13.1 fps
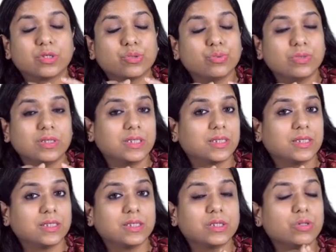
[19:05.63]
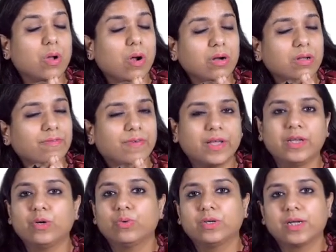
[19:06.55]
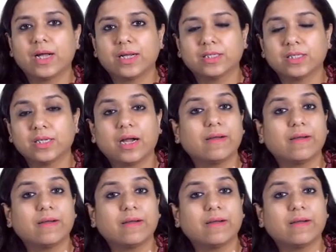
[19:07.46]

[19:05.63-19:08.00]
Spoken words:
Students, this is not a very good cancer.